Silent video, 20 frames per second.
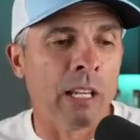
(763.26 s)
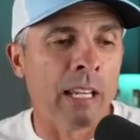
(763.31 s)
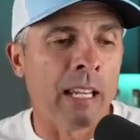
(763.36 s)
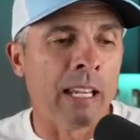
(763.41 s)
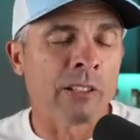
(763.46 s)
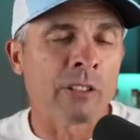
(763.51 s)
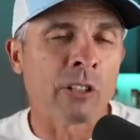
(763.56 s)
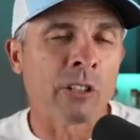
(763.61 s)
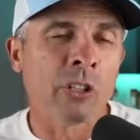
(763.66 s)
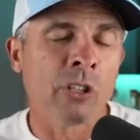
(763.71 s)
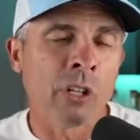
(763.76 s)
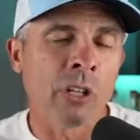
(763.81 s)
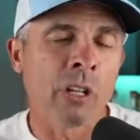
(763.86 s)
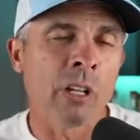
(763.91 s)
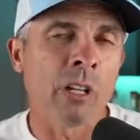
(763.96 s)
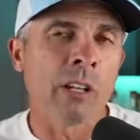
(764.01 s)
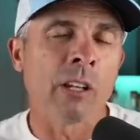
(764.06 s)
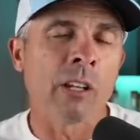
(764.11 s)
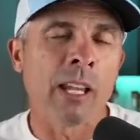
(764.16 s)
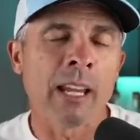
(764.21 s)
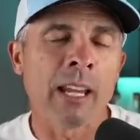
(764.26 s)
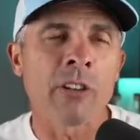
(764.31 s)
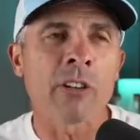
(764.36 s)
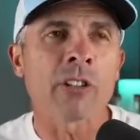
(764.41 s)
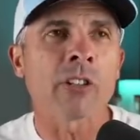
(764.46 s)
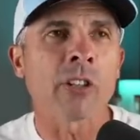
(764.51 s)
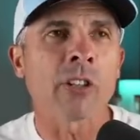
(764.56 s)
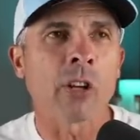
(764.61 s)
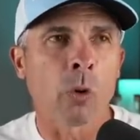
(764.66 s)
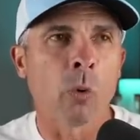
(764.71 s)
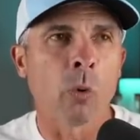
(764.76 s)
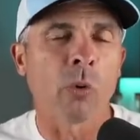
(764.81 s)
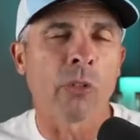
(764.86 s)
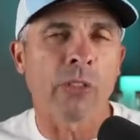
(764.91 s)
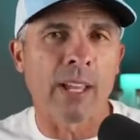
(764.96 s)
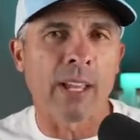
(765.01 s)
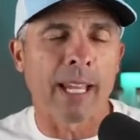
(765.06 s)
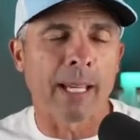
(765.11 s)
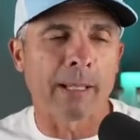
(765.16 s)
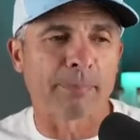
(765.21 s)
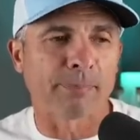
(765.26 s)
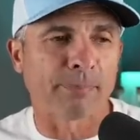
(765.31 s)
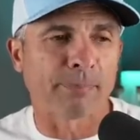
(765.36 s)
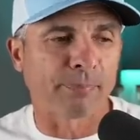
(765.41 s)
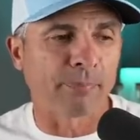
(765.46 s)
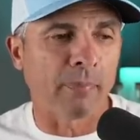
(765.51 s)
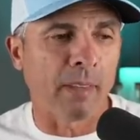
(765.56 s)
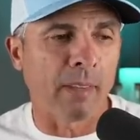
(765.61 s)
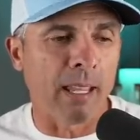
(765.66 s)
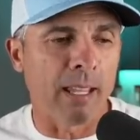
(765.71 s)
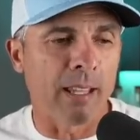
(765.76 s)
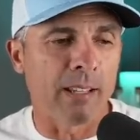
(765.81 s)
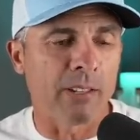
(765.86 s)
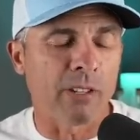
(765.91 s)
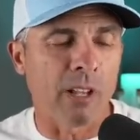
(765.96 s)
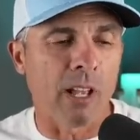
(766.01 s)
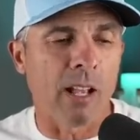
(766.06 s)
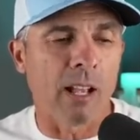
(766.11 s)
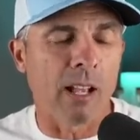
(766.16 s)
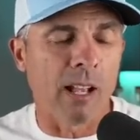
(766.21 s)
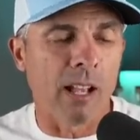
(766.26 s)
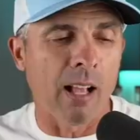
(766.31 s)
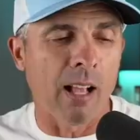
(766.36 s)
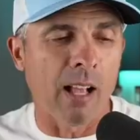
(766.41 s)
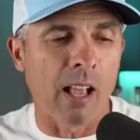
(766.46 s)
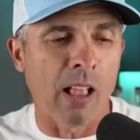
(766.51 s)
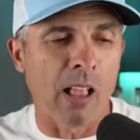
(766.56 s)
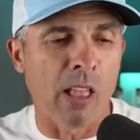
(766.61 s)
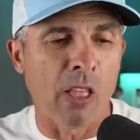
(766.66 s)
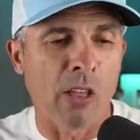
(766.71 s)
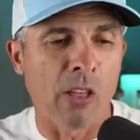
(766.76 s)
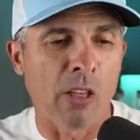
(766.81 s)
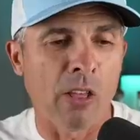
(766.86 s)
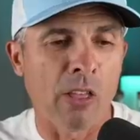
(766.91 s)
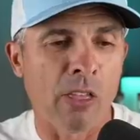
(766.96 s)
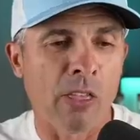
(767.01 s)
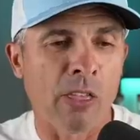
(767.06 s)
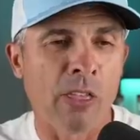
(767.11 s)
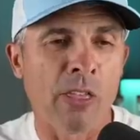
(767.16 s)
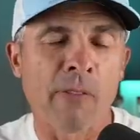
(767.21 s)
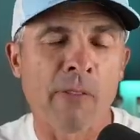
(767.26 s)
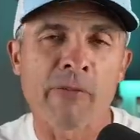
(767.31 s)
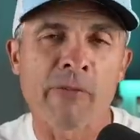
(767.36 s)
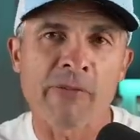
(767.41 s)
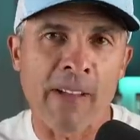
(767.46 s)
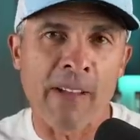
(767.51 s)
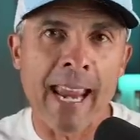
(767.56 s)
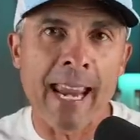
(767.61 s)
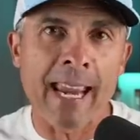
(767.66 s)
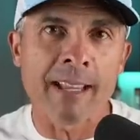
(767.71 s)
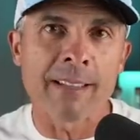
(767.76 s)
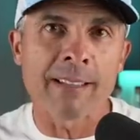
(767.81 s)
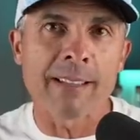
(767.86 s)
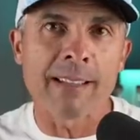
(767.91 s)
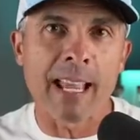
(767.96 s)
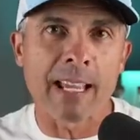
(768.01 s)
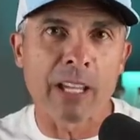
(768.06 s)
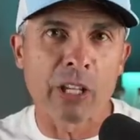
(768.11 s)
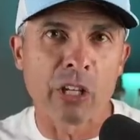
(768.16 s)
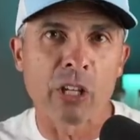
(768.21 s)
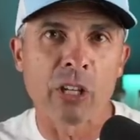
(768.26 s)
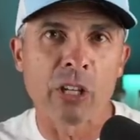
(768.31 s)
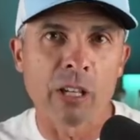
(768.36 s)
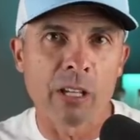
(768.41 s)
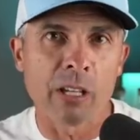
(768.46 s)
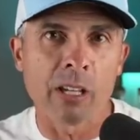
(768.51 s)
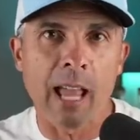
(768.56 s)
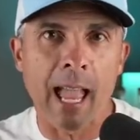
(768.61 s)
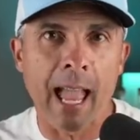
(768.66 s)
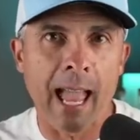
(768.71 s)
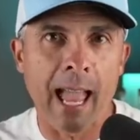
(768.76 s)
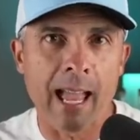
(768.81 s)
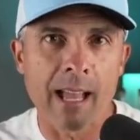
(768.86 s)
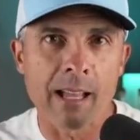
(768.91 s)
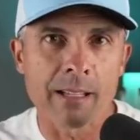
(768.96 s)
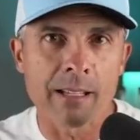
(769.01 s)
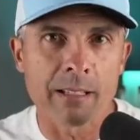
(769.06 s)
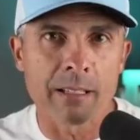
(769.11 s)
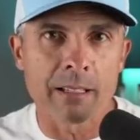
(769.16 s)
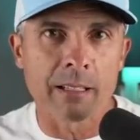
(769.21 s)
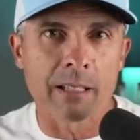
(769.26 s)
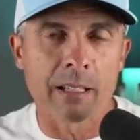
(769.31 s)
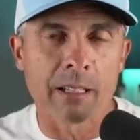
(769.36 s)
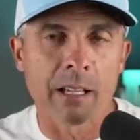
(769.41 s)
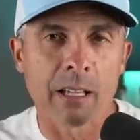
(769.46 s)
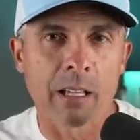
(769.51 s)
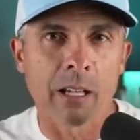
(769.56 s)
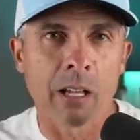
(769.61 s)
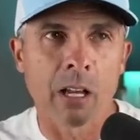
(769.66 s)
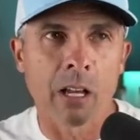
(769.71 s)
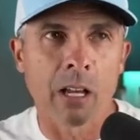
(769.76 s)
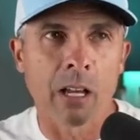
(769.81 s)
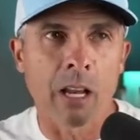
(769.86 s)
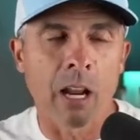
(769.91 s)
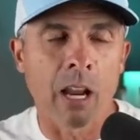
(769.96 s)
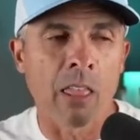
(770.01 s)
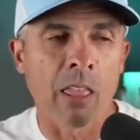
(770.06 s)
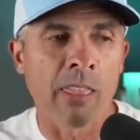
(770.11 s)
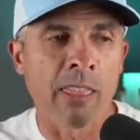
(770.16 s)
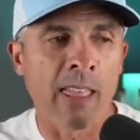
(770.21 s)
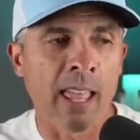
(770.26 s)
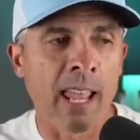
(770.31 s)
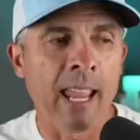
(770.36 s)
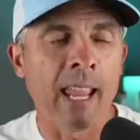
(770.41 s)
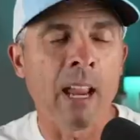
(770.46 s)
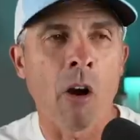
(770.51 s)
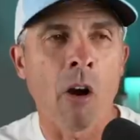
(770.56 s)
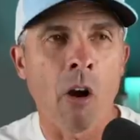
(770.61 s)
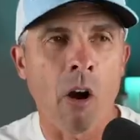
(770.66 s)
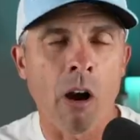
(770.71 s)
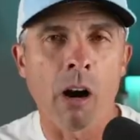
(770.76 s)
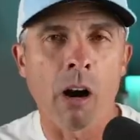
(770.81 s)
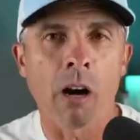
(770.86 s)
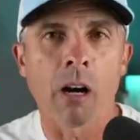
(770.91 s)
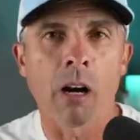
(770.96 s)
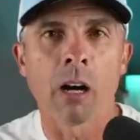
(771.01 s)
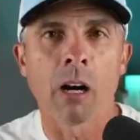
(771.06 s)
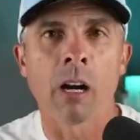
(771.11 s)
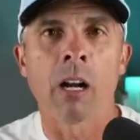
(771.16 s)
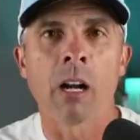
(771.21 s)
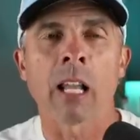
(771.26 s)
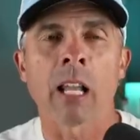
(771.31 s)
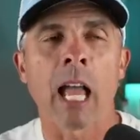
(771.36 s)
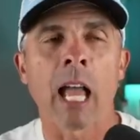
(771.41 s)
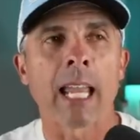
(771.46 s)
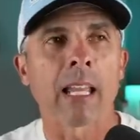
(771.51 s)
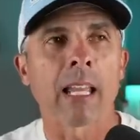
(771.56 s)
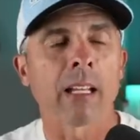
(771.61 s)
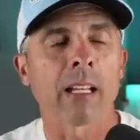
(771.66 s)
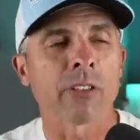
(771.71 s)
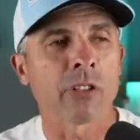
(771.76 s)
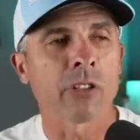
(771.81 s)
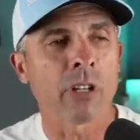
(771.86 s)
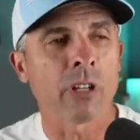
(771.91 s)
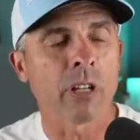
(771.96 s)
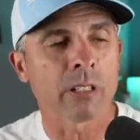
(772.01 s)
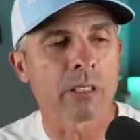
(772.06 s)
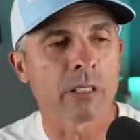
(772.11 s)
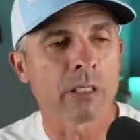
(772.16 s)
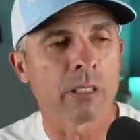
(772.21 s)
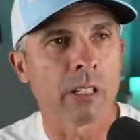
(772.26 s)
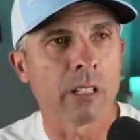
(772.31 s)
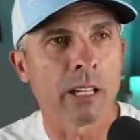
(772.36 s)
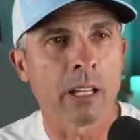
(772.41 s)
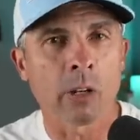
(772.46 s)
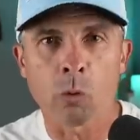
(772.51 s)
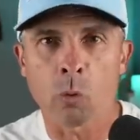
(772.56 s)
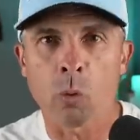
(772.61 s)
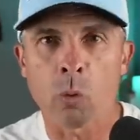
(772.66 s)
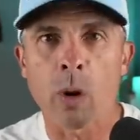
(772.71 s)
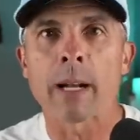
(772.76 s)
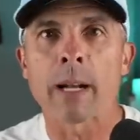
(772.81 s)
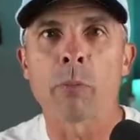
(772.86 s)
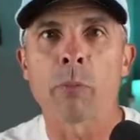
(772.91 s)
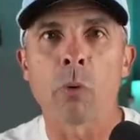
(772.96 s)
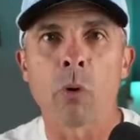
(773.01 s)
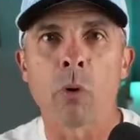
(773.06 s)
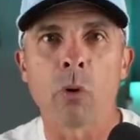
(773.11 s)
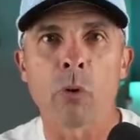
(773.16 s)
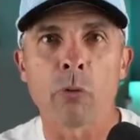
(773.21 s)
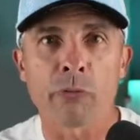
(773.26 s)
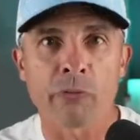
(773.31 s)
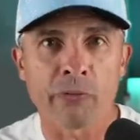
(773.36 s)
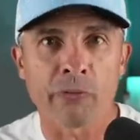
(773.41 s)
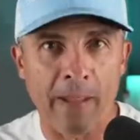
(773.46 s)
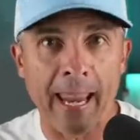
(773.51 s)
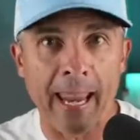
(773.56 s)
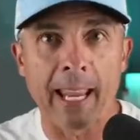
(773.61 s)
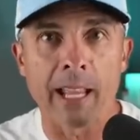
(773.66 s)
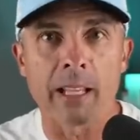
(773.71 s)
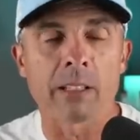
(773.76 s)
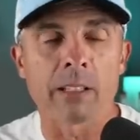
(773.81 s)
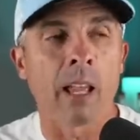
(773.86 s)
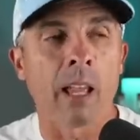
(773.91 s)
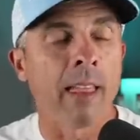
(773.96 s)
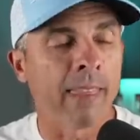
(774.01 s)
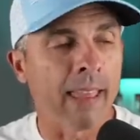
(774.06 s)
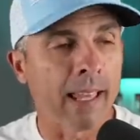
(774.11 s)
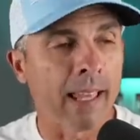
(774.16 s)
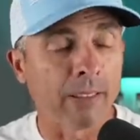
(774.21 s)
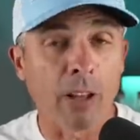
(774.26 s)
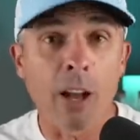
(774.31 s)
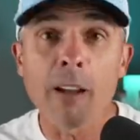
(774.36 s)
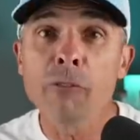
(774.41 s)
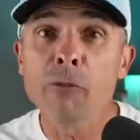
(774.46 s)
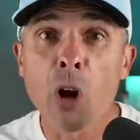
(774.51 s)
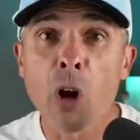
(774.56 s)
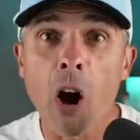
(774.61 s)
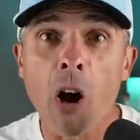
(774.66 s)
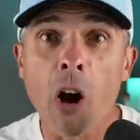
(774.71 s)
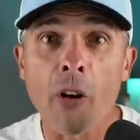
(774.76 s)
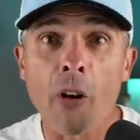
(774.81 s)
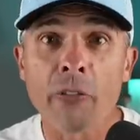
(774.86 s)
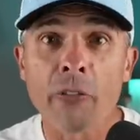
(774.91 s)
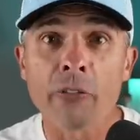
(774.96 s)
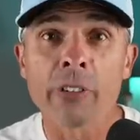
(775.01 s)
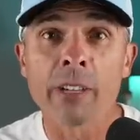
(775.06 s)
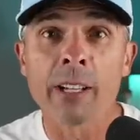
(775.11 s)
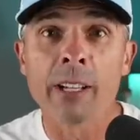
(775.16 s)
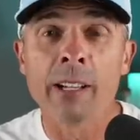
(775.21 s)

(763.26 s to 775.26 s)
it's good. Here's the cool thing is, the fans that Good has, they are like just incredible fans. They love golf.